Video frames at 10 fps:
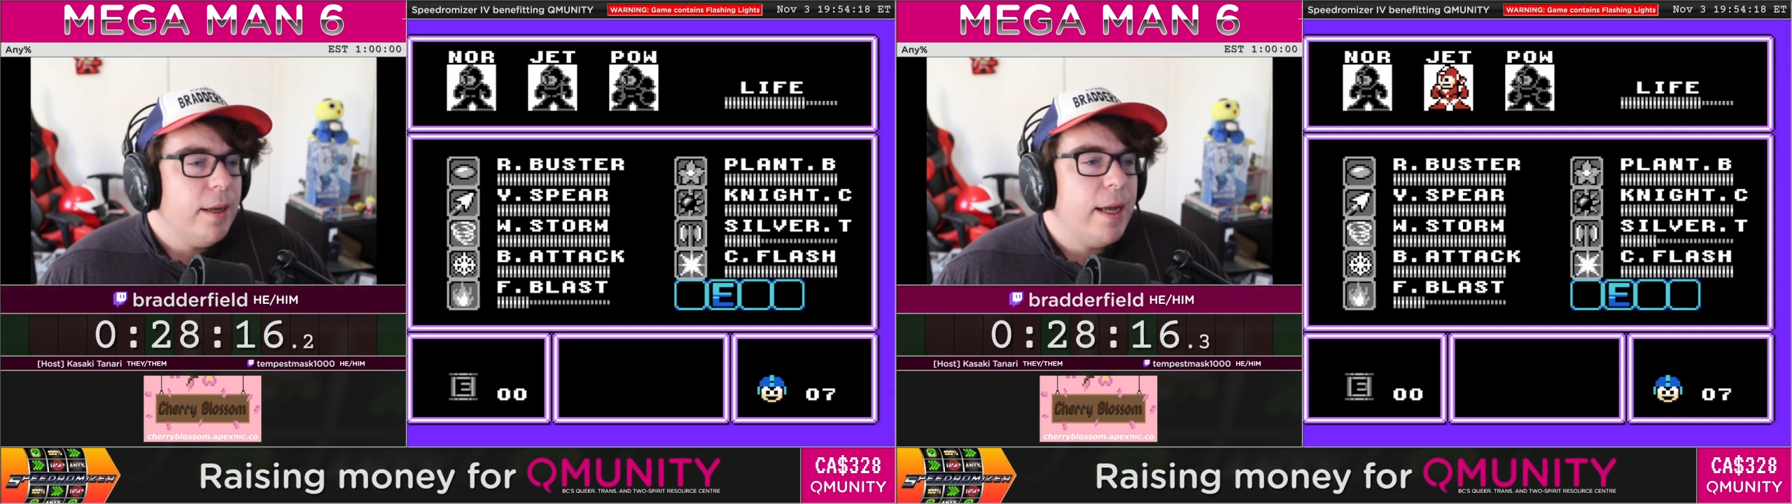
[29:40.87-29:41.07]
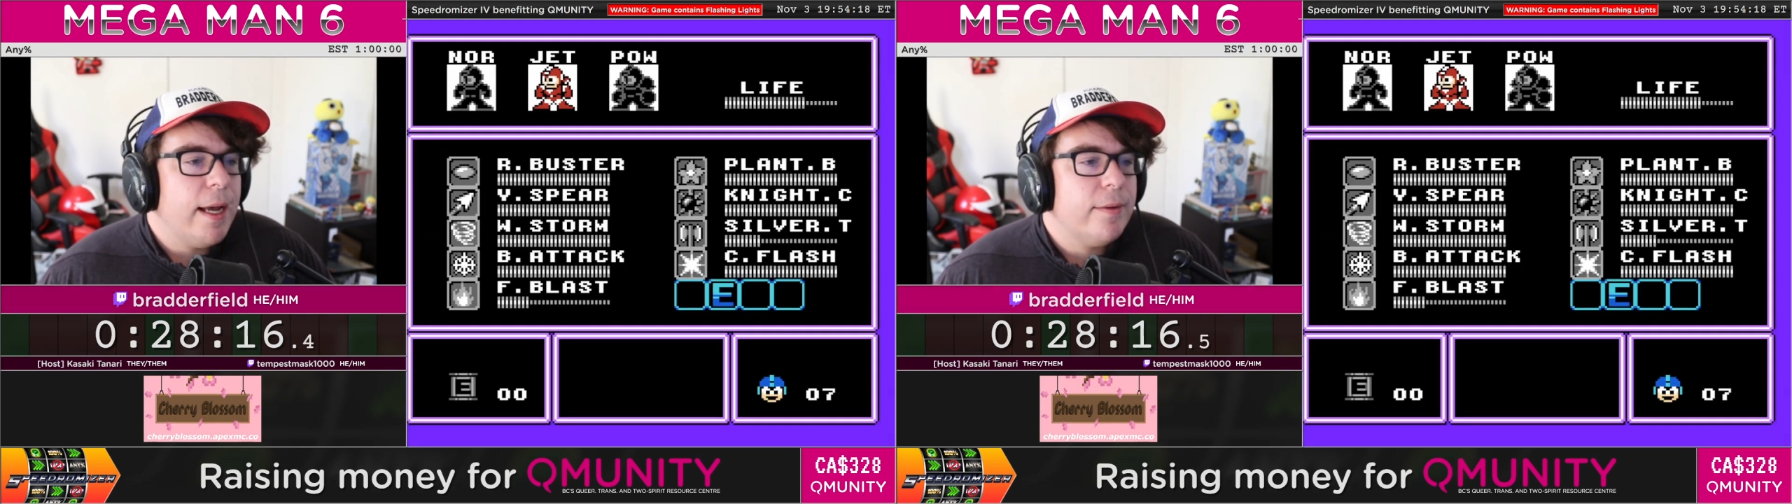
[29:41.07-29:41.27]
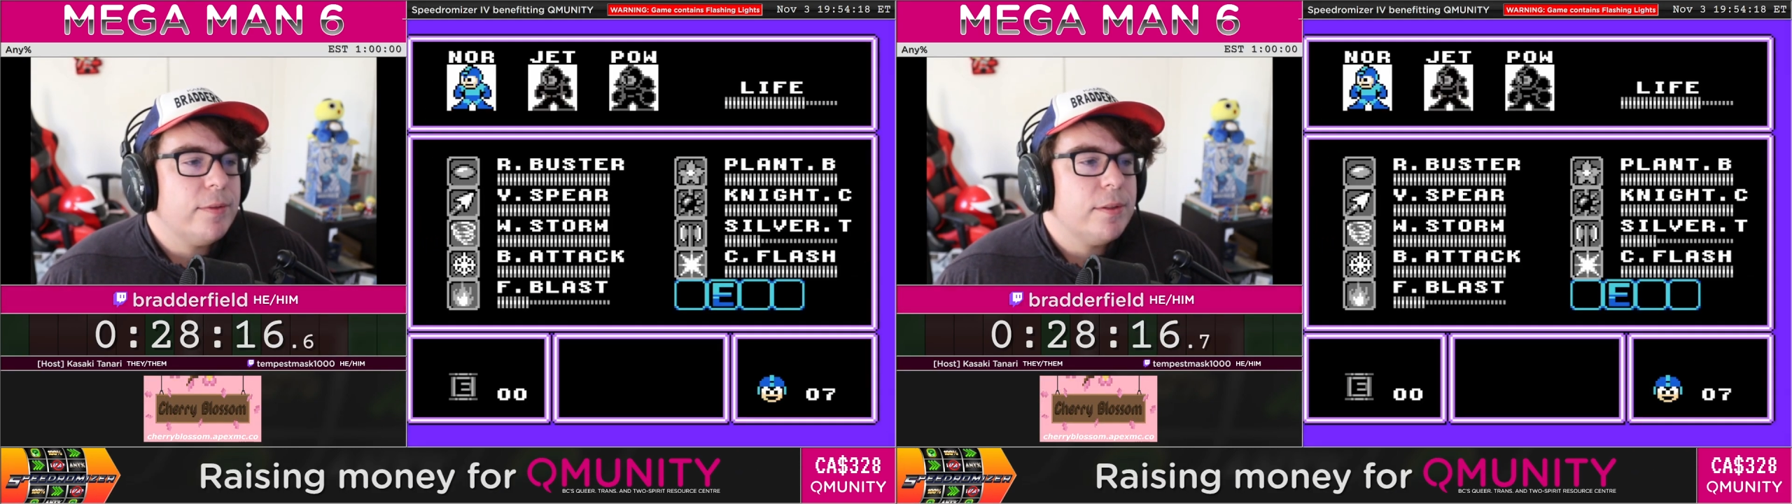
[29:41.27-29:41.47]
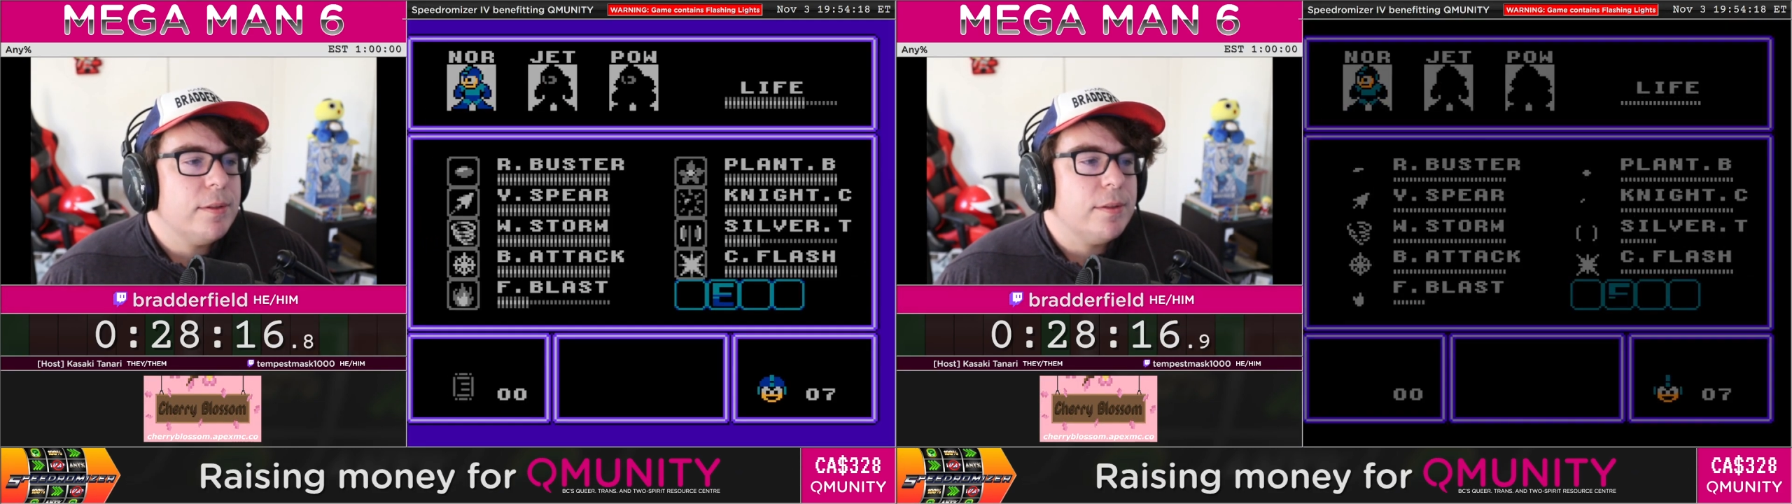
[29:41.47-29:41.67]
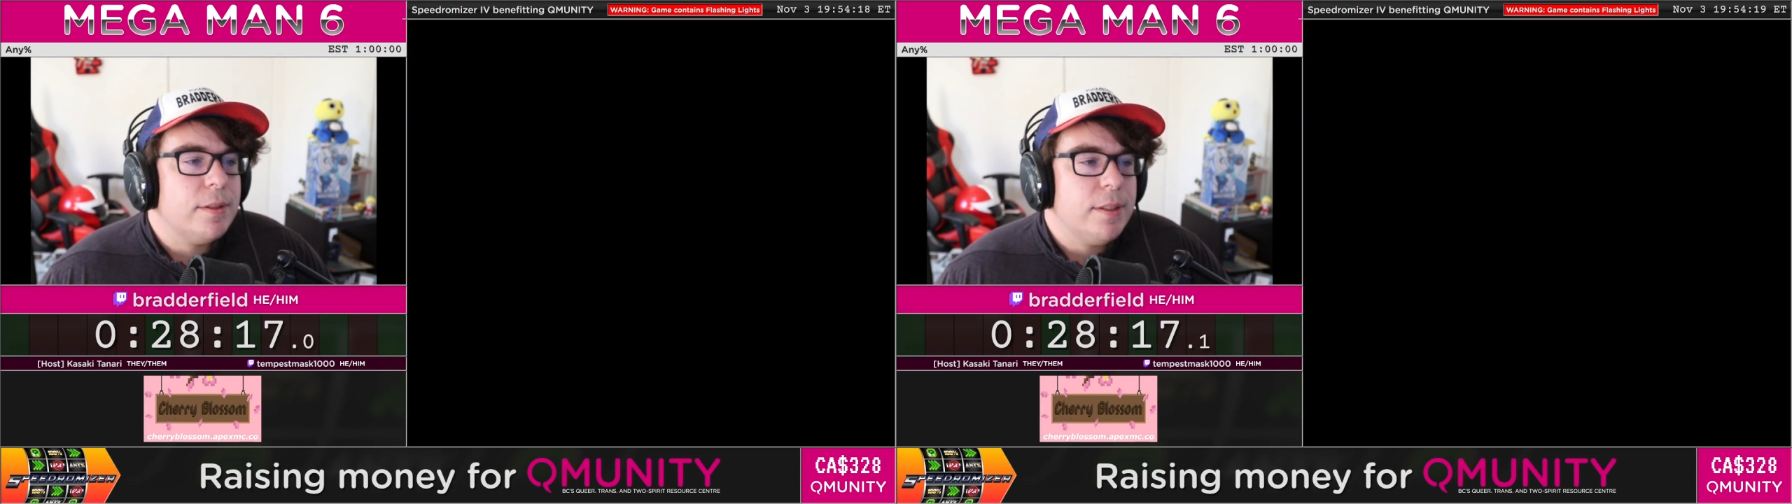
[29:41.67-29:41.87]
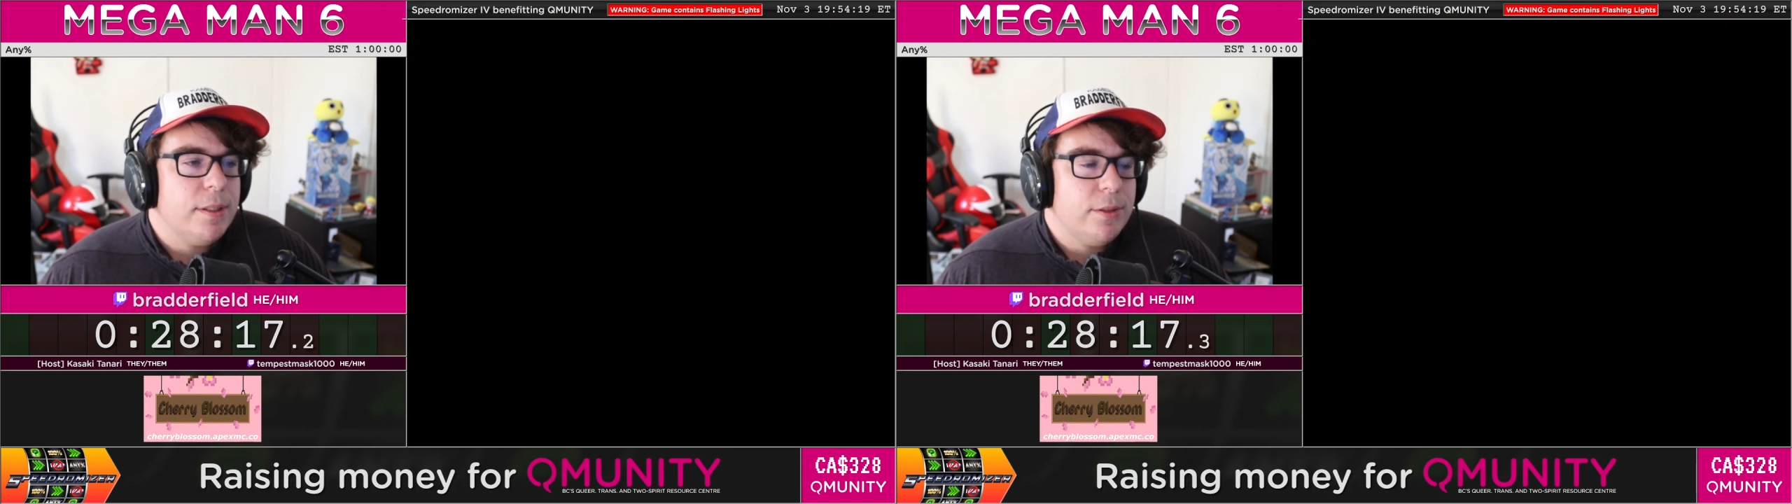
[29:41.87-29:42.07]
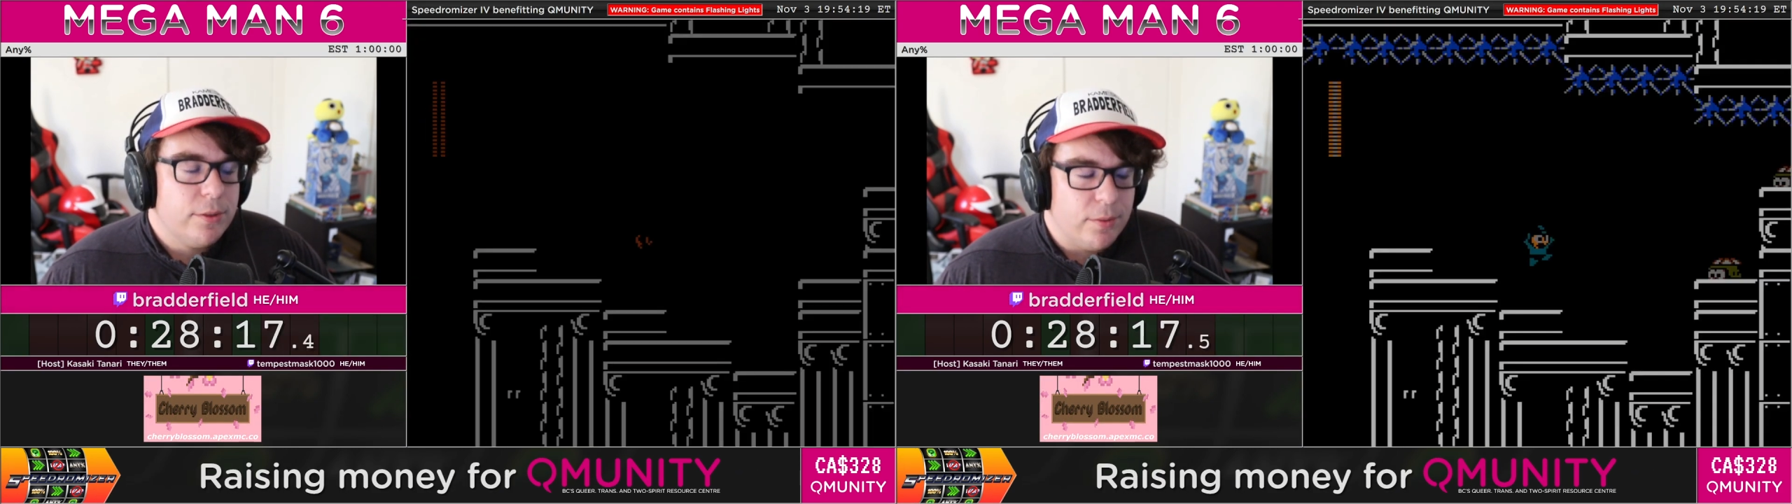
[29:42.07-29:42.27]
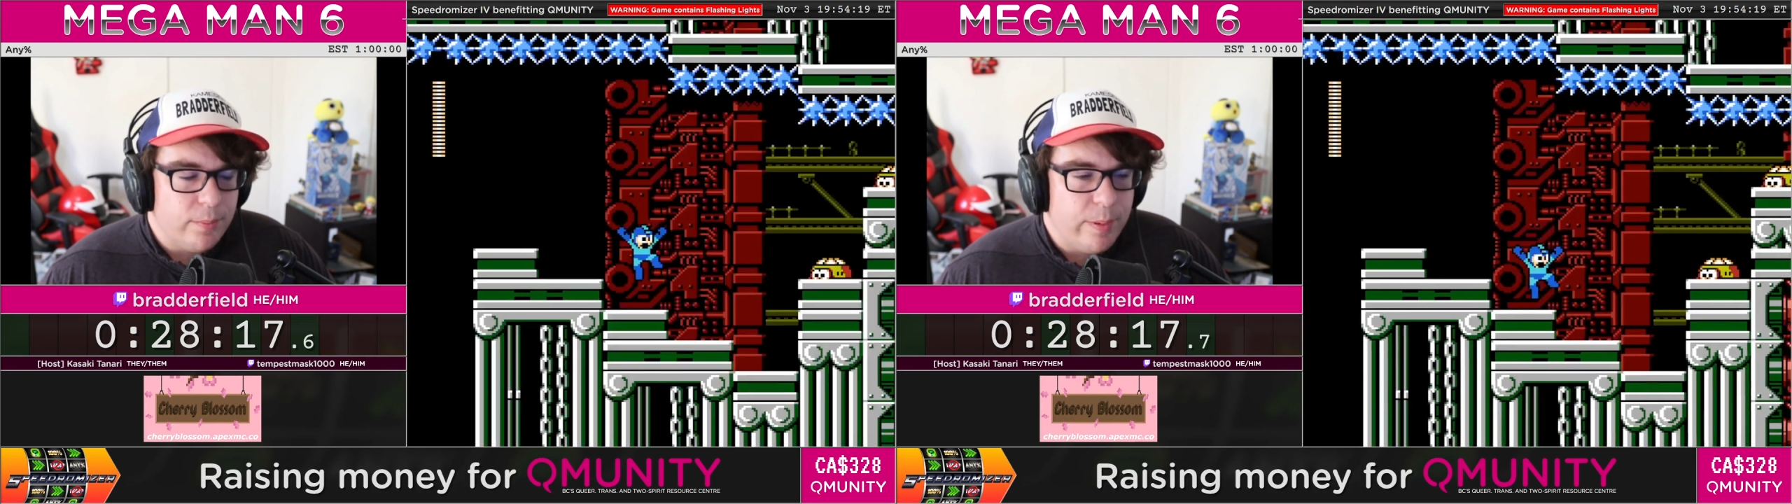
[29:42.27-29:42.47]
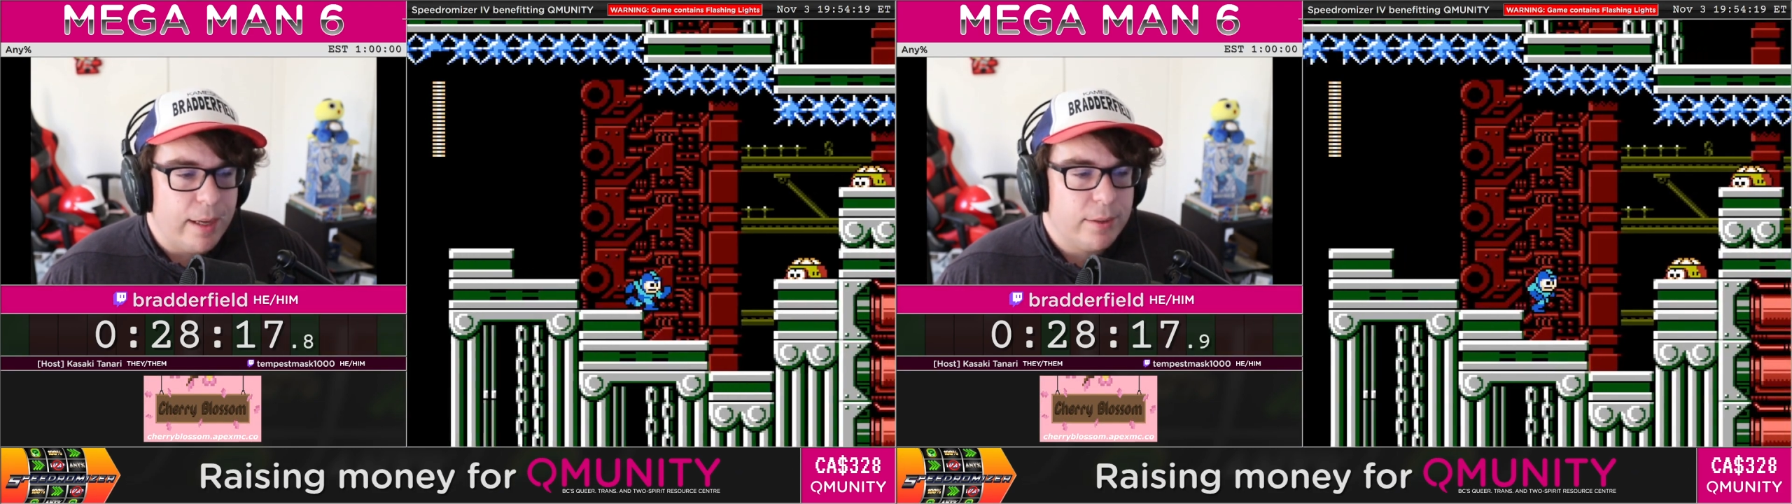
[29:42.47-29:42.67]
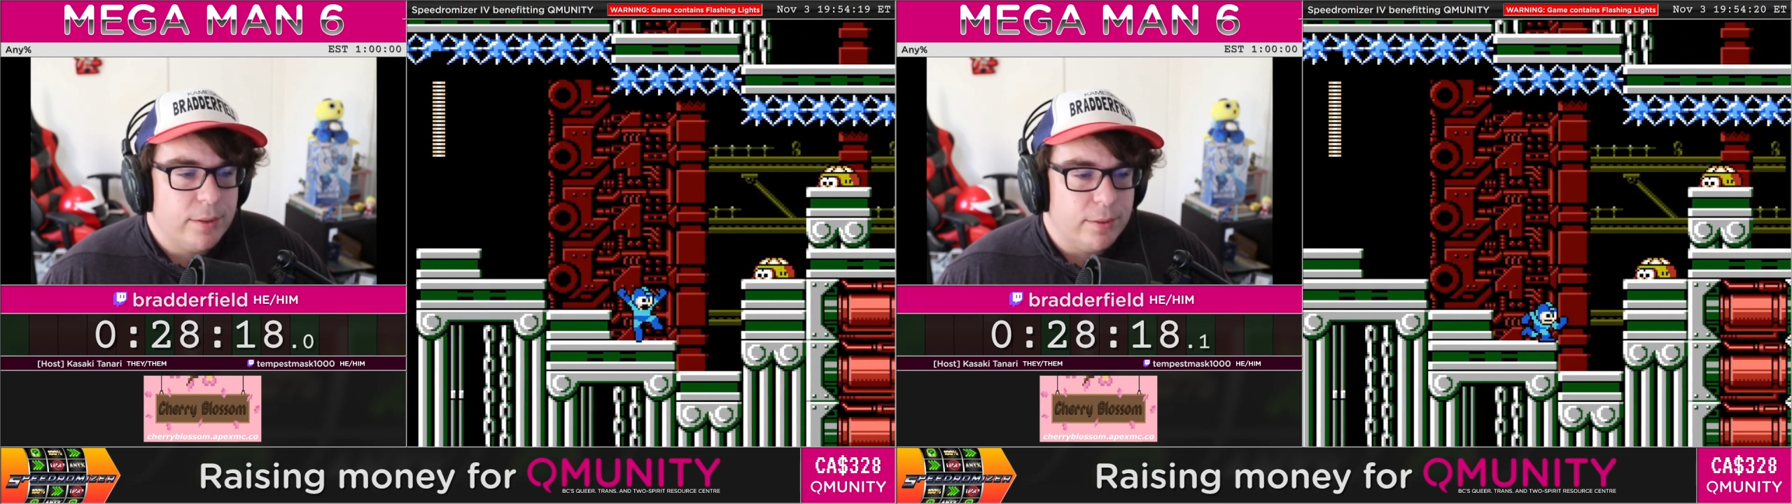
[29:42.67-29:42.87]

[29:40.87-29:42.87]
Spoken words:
After this, go back to...